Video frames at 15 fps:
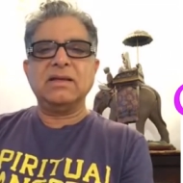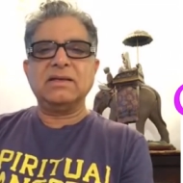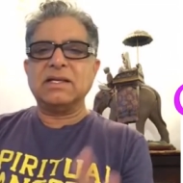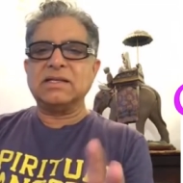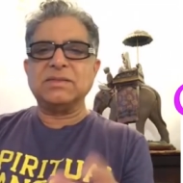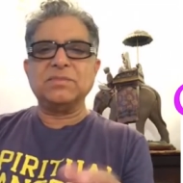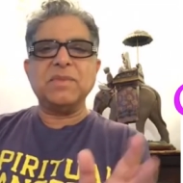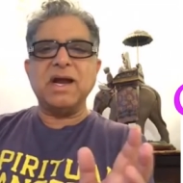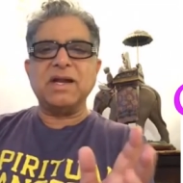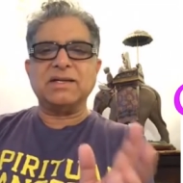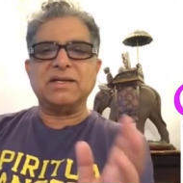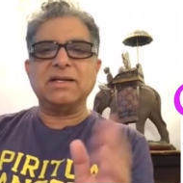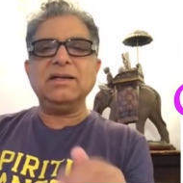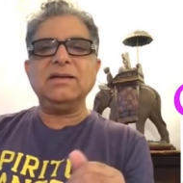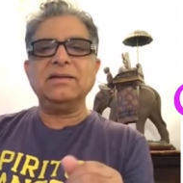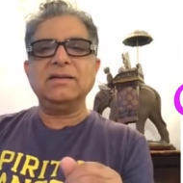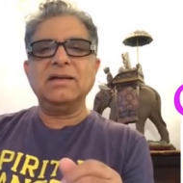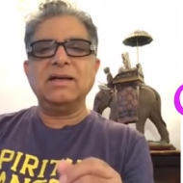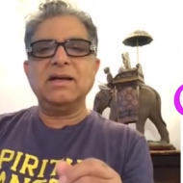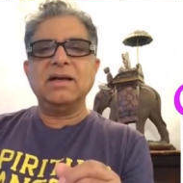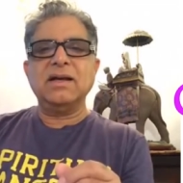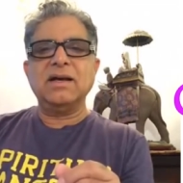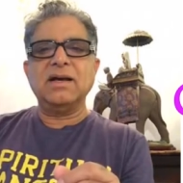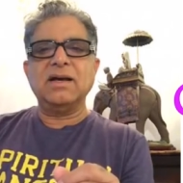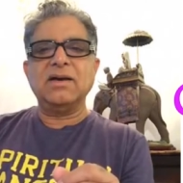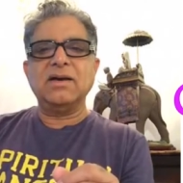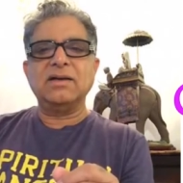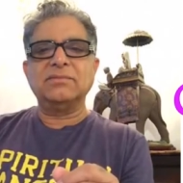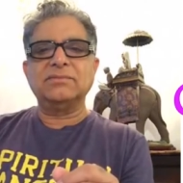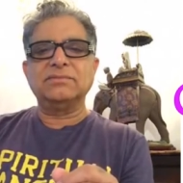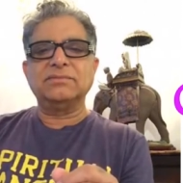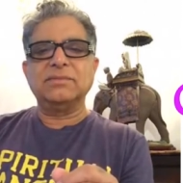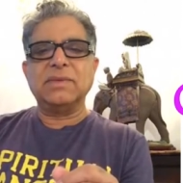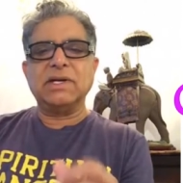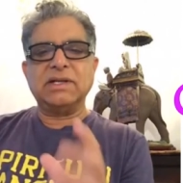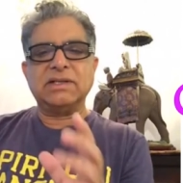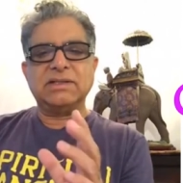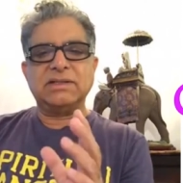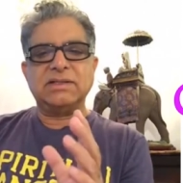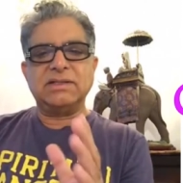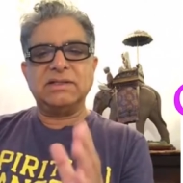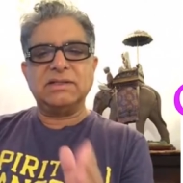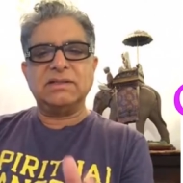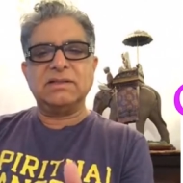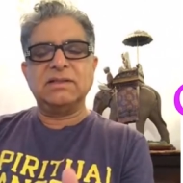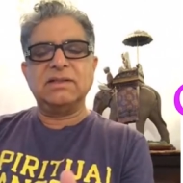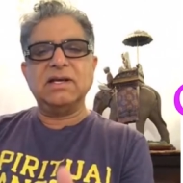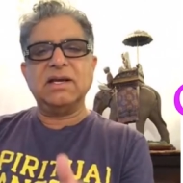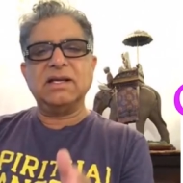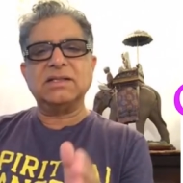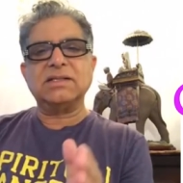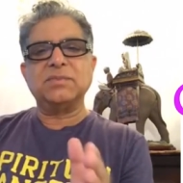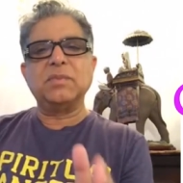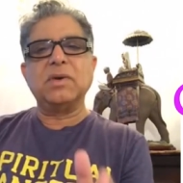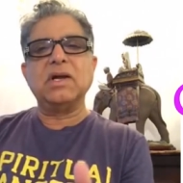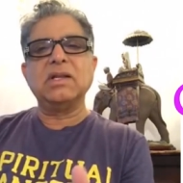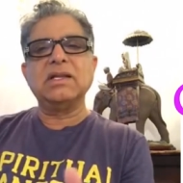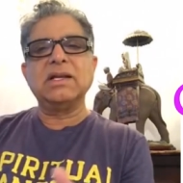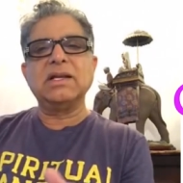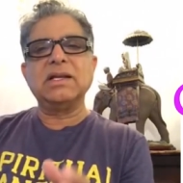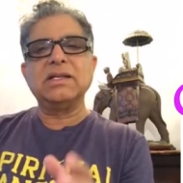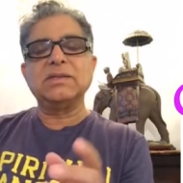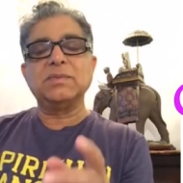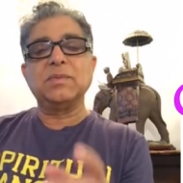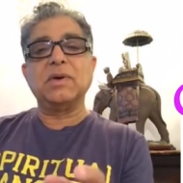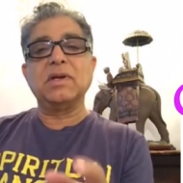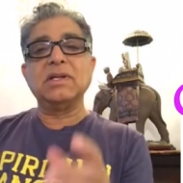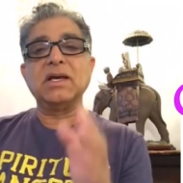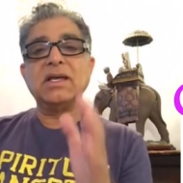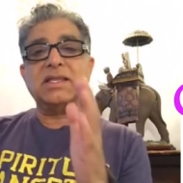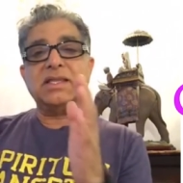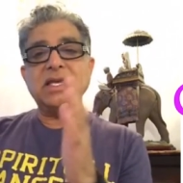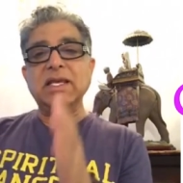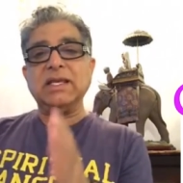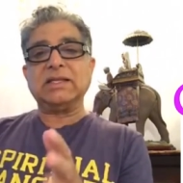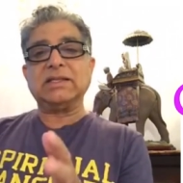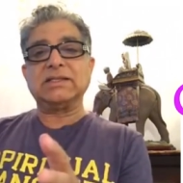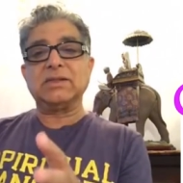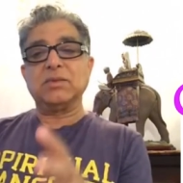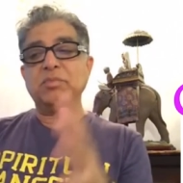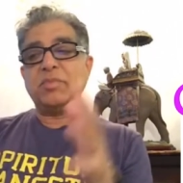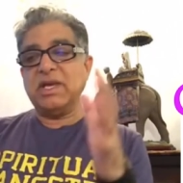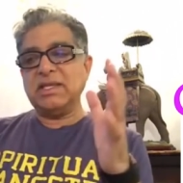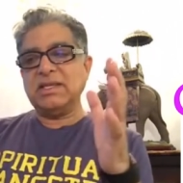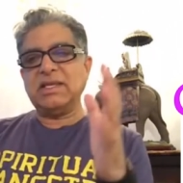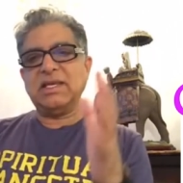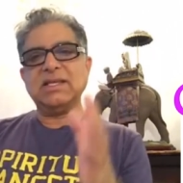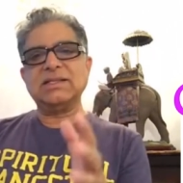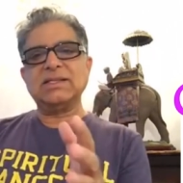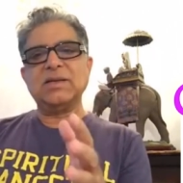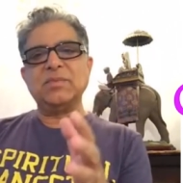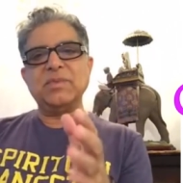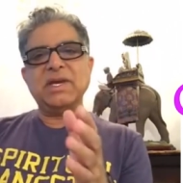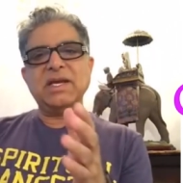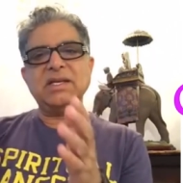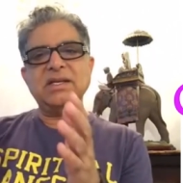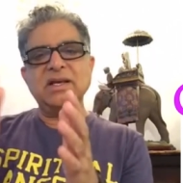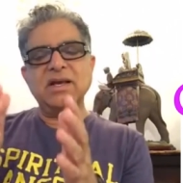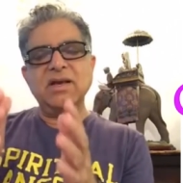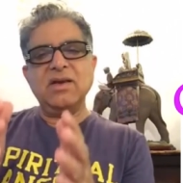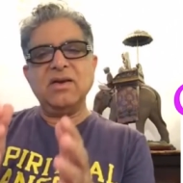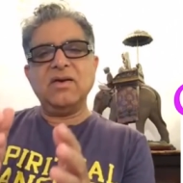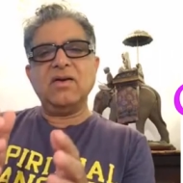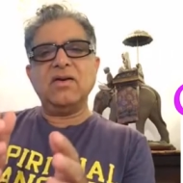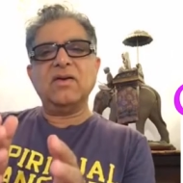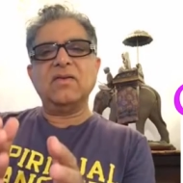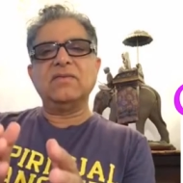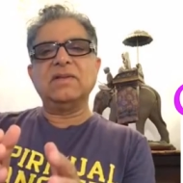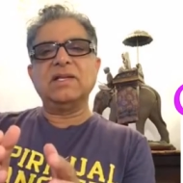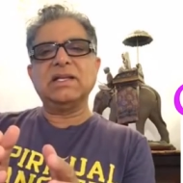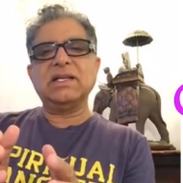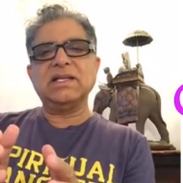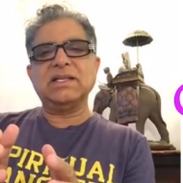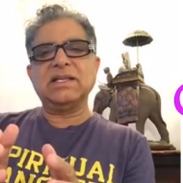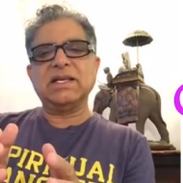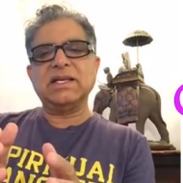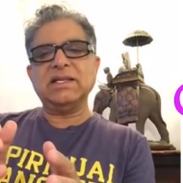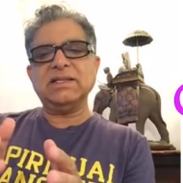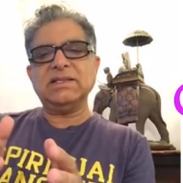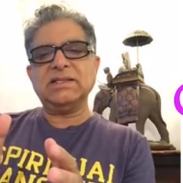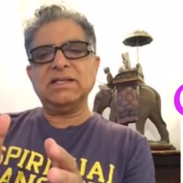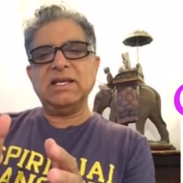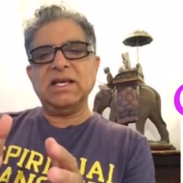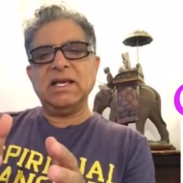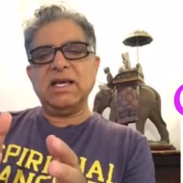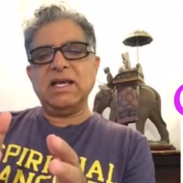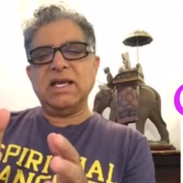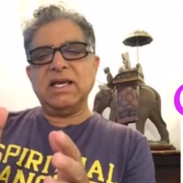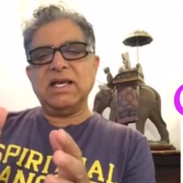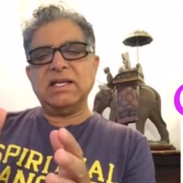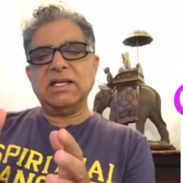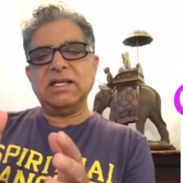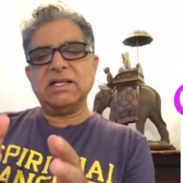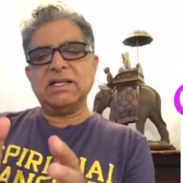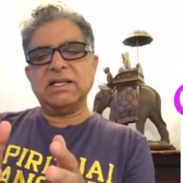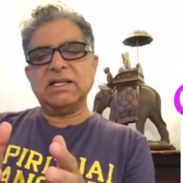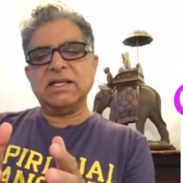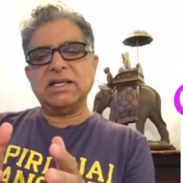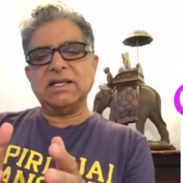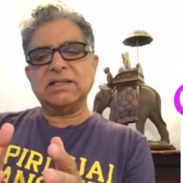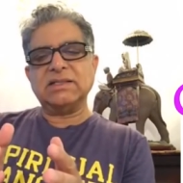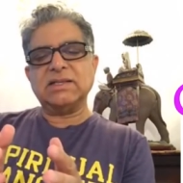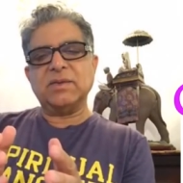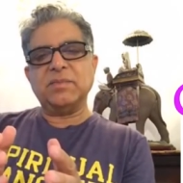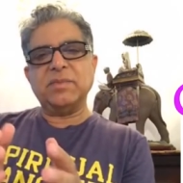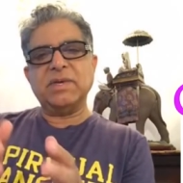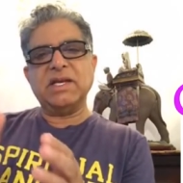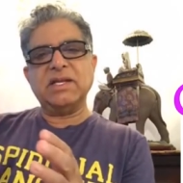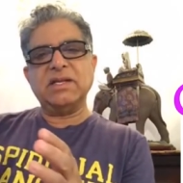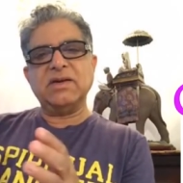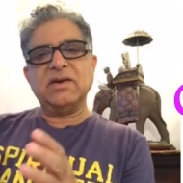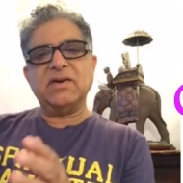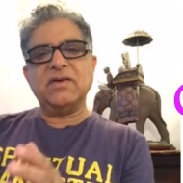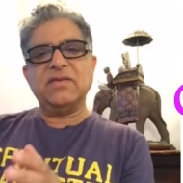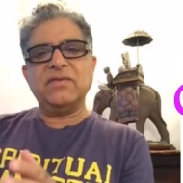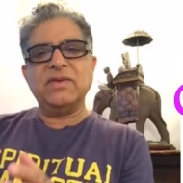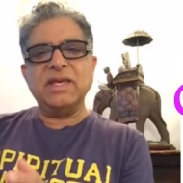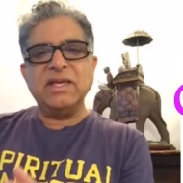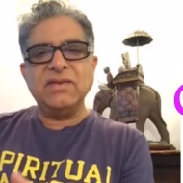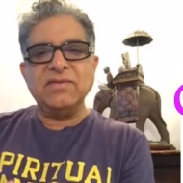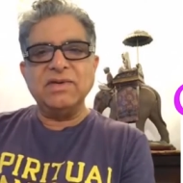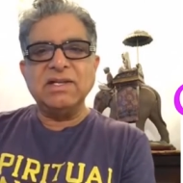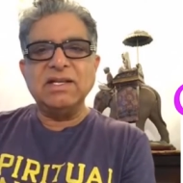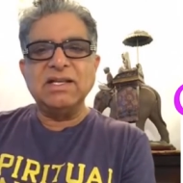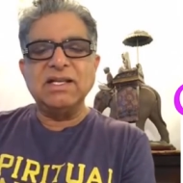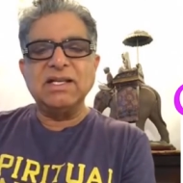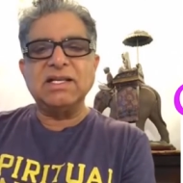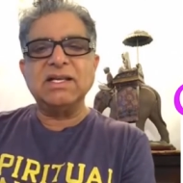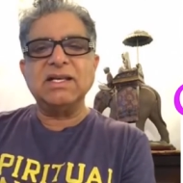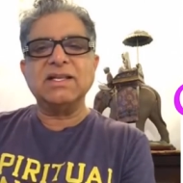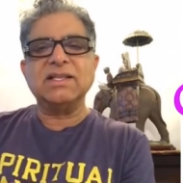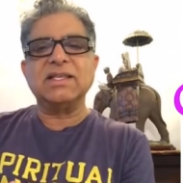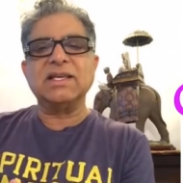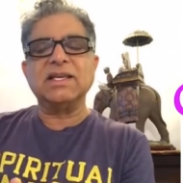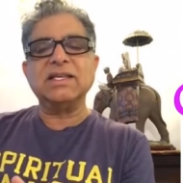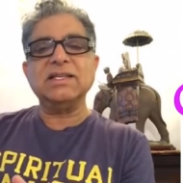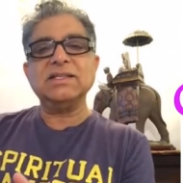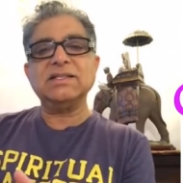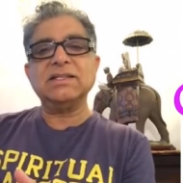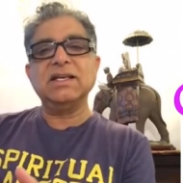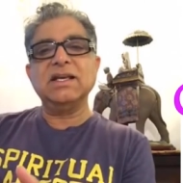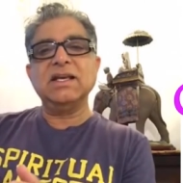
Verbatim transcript: Doesn't matter, um, but there are smaller and smaller things. So big things are made of little things, and little things are made of even littler things.